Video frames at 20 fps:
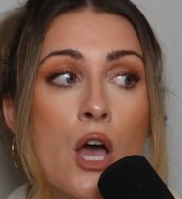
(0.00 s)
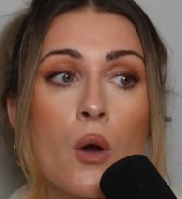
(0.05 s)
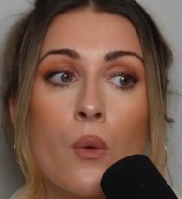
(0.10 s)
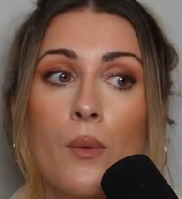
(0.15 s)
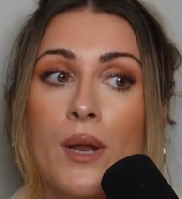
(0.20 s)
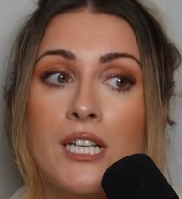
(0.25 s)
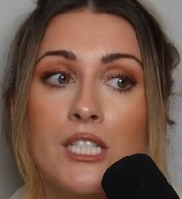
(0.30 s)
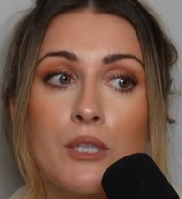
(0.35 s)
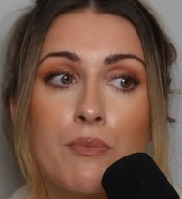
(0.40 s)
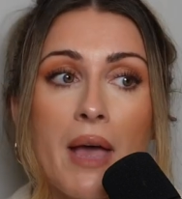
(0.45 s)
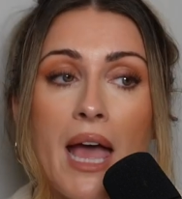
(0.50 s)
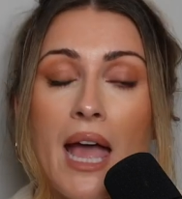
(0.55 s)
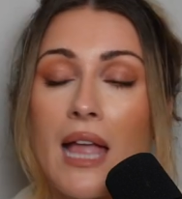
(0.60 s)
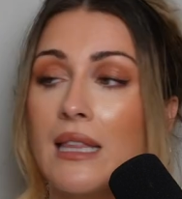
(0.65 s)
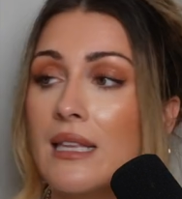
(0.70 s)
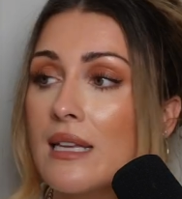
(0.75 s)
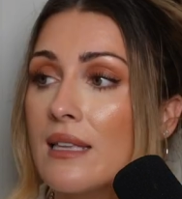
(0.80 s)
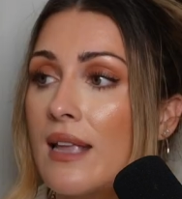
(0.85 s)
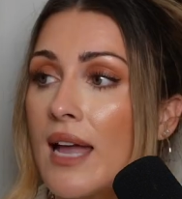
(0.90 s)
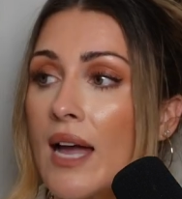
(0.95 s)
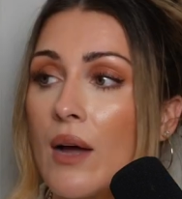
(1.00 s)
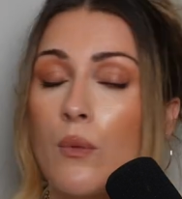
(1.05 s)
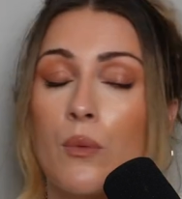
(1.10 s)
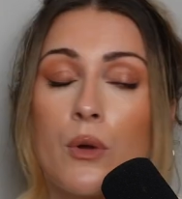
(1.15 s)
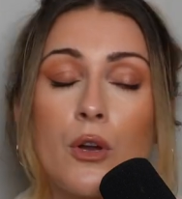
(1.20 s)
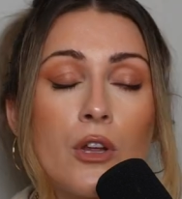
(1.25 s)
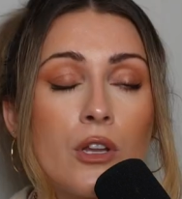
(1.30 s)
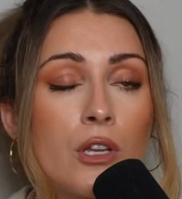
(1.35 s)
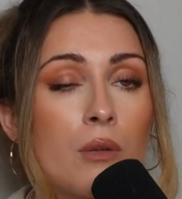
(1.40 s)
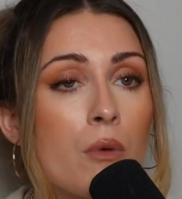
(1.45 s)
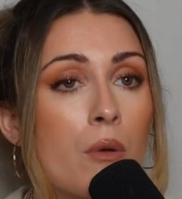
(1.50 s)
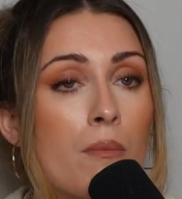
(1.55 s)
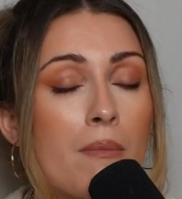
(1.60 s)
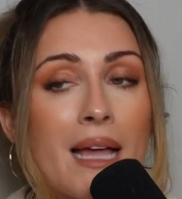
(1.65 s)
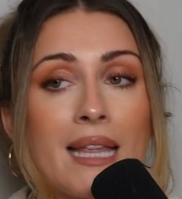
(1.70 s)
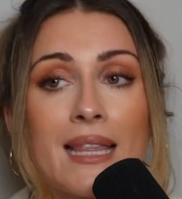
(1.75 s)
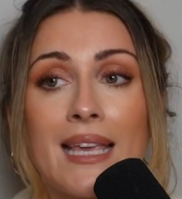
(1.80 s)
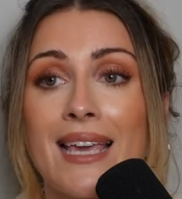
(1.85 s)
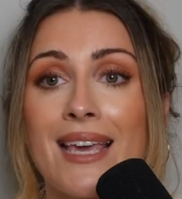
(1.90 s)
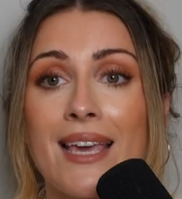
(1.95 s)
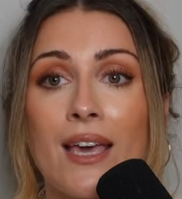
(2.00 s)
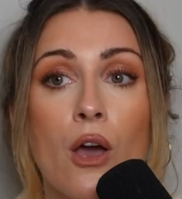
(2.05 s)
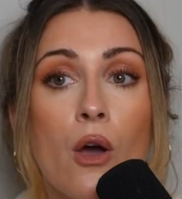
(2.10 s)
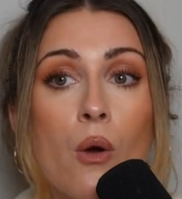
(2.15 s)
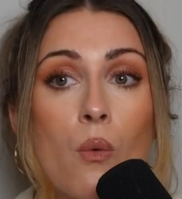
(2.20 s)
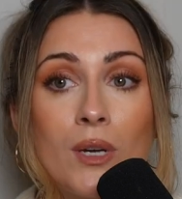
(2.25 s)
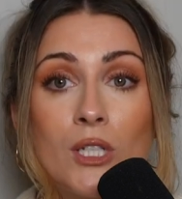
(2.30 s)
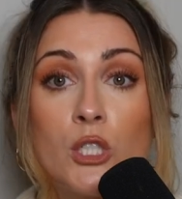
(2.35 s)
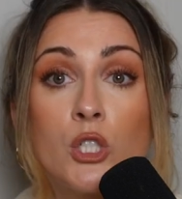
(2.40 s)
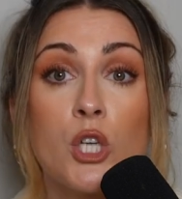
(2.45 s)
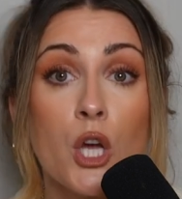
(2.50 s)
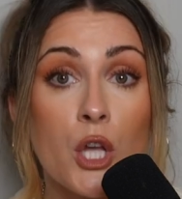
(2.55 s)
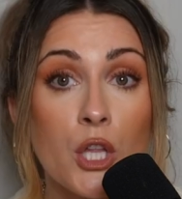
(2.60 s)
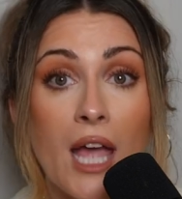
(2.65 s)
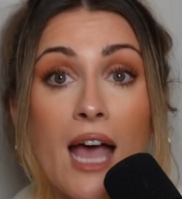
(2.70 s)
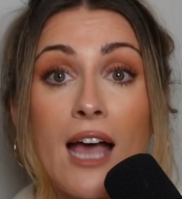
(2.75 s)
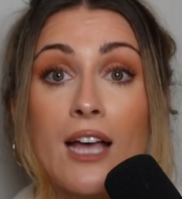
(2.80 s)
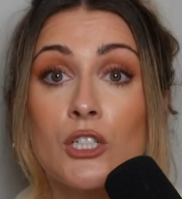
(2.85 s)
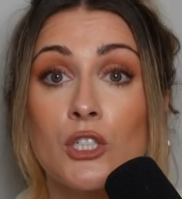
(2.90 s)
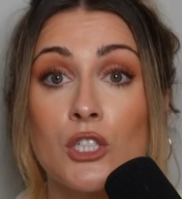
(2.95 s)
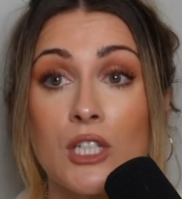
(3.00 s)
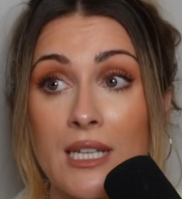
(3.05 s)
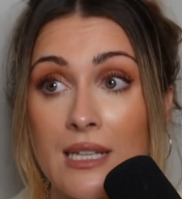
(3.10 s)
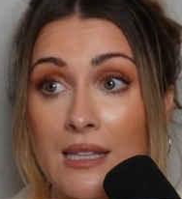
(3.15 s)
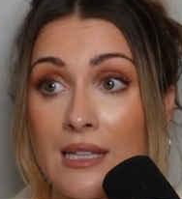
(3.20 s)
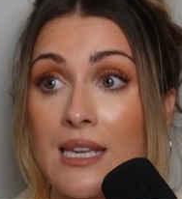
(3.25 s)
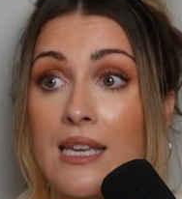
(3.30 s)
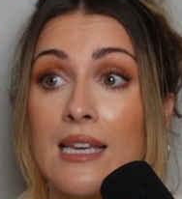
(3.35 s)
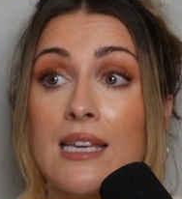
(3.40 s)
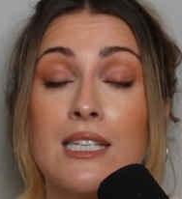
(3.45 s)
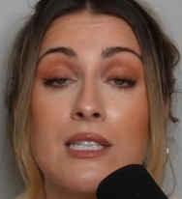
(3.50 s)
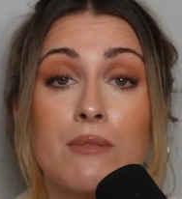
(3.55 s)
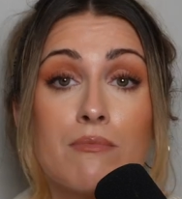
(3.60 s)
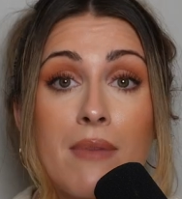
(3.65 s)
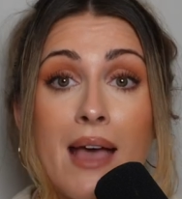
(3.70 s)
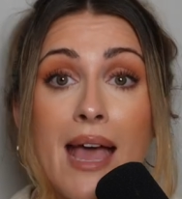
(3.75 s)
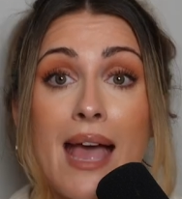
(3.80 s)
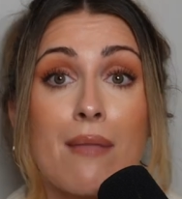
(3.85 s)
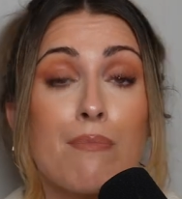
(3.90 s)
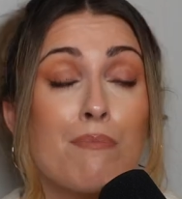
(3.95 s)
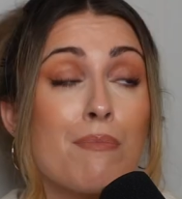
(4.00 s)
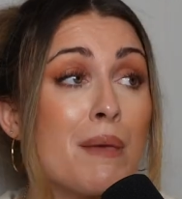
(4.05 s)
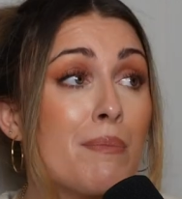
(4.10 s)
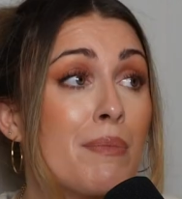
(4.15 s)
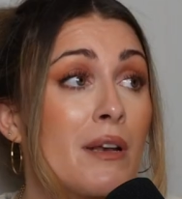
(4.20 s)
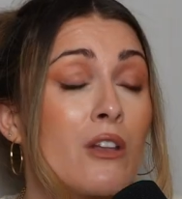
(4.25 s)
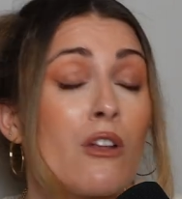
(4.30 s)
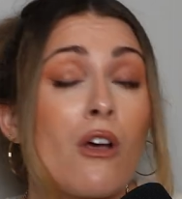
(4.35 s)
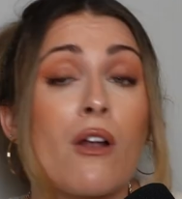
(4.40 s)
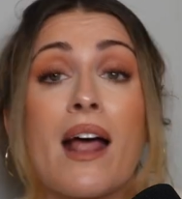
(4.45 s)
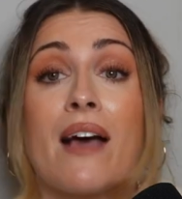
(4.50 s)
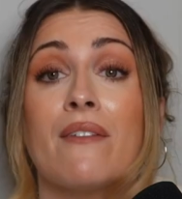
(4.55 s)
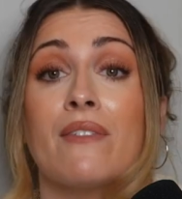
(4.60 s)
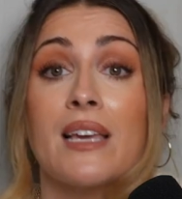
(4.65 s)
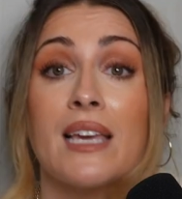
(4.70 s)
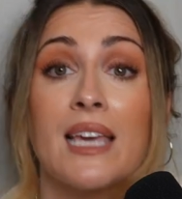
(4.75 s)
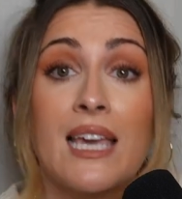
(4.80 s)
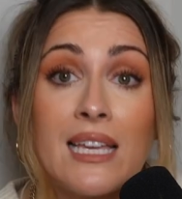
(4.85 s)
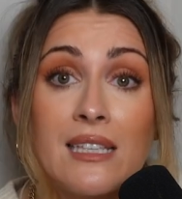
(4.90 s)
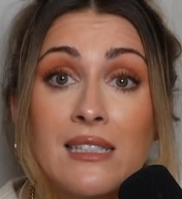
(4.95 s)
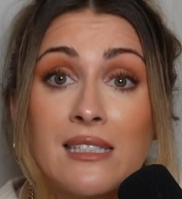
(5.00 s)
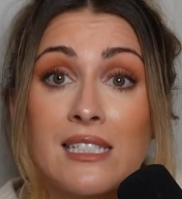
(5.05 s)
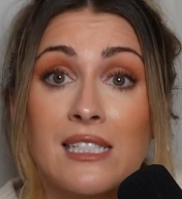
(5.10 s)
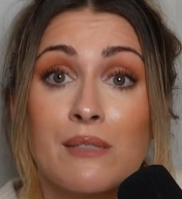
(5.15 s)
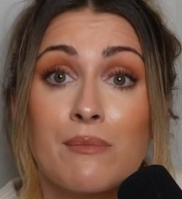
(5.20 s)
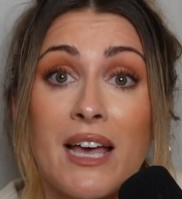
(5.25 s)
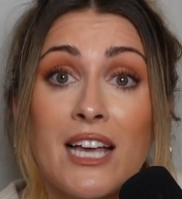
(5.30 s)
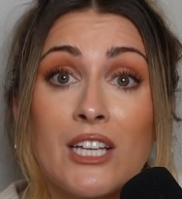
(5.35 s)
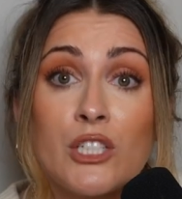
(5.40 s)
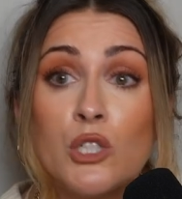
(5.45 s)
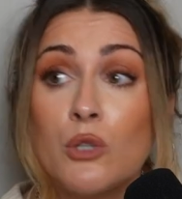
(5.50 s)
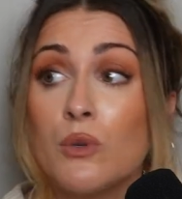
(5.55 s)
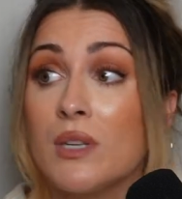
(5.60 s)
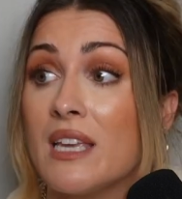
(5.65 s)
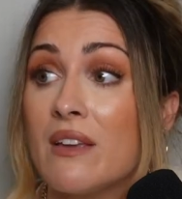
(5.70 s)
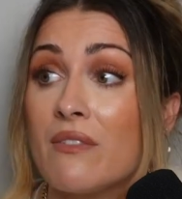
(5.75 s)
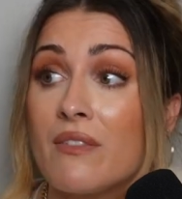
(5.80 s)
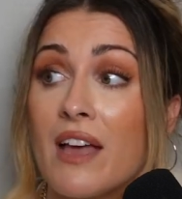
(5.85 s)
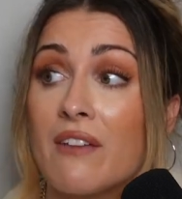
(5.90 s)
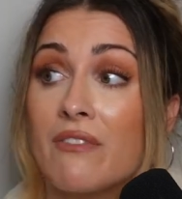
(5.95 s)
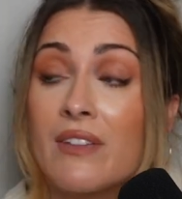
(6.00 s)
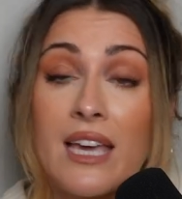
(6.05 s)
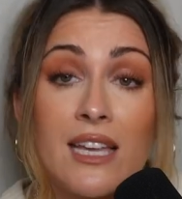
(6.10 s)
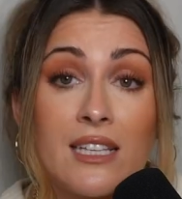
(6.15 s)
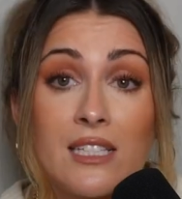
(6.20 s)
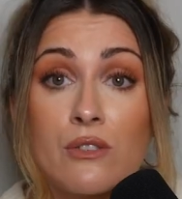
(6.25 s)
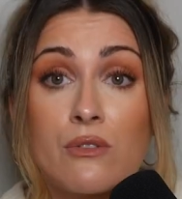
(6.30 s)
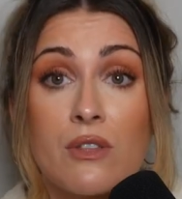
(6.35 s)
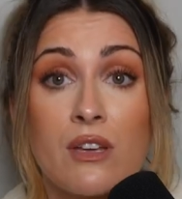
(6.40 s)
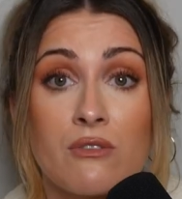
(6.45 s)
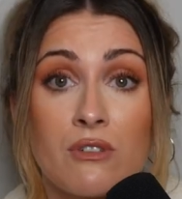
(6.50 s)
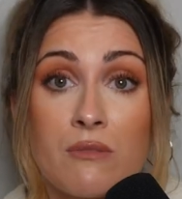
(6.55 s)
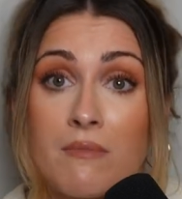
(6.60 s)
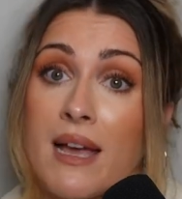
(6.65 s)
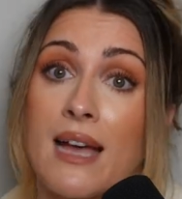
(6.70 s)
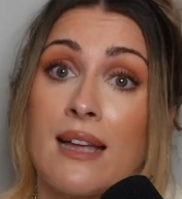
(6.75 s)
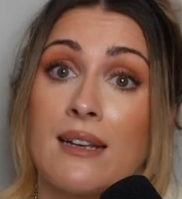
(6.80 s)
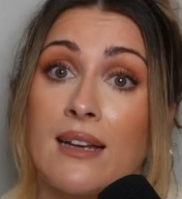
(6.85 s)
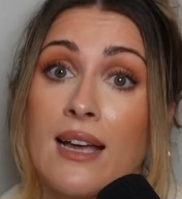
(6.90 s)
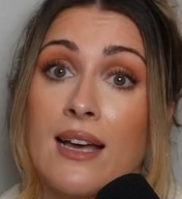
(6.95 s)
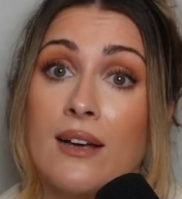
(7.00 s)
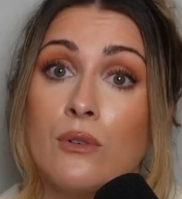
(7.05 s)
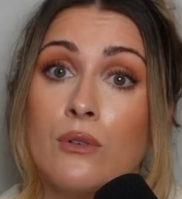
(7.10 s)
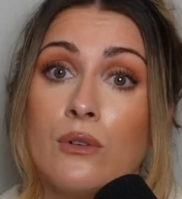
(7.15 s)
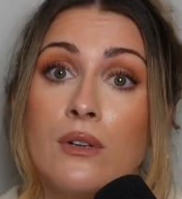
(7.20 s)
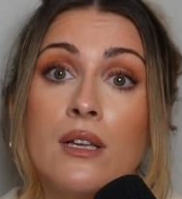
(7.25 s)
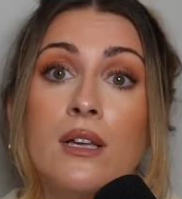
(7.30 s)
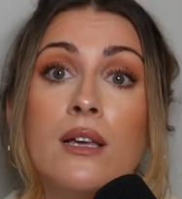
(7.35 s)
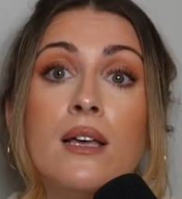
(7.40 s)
We're independent now. We're earning more money. We don't actually need men. People are not having kids as much. You can even have kids without a man now.